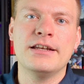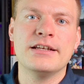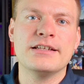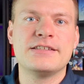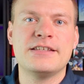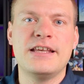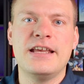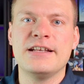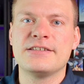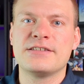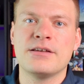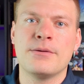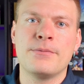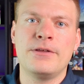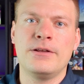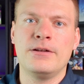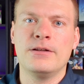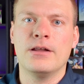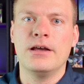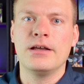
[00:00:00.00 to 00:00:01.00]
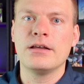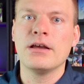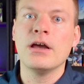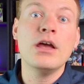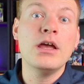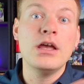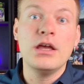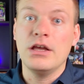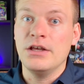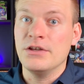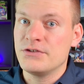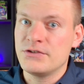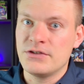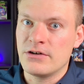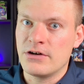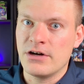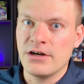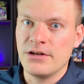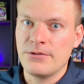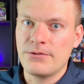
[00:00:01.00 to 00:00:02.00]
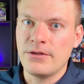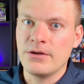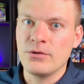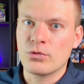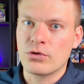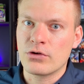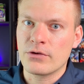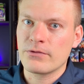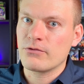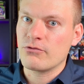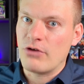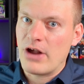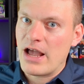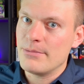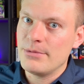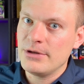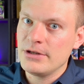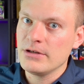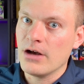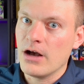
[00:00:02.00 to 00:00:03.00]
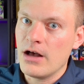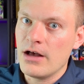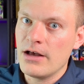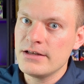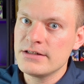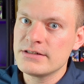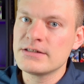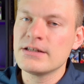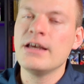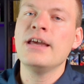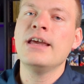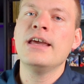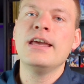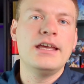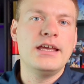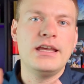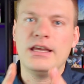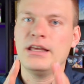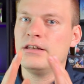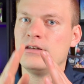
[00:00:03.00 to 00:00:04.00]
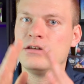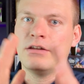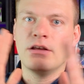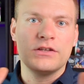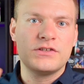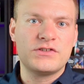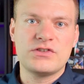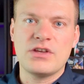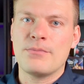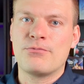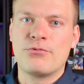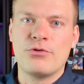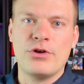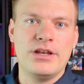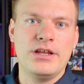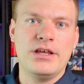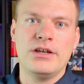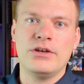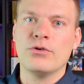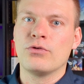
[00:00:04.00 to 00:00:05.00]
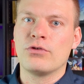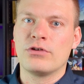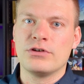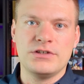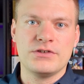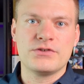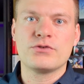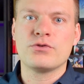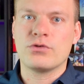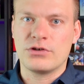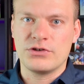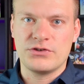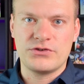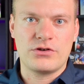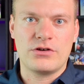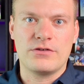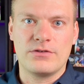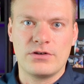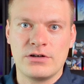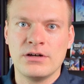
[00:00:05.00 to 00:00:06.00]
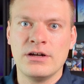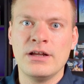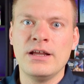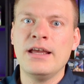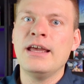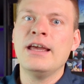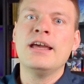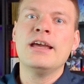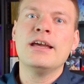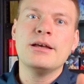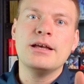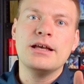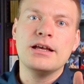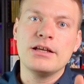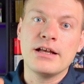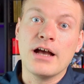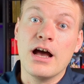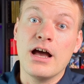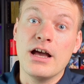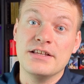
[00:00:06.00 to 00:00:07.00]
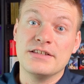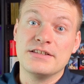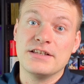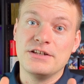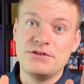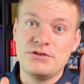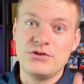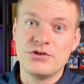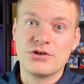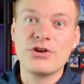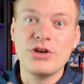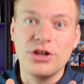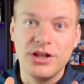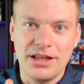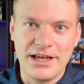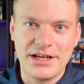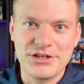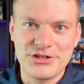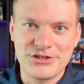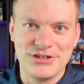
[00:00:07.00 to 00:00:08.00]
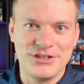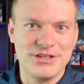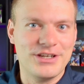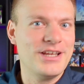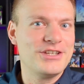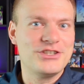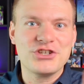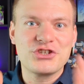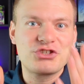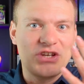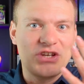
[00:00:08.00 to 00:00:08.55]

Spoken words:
and saying something like, "Is there anything worth grabbing, guys?" in a subreddit or Discord server. Guys, it's your collection. Just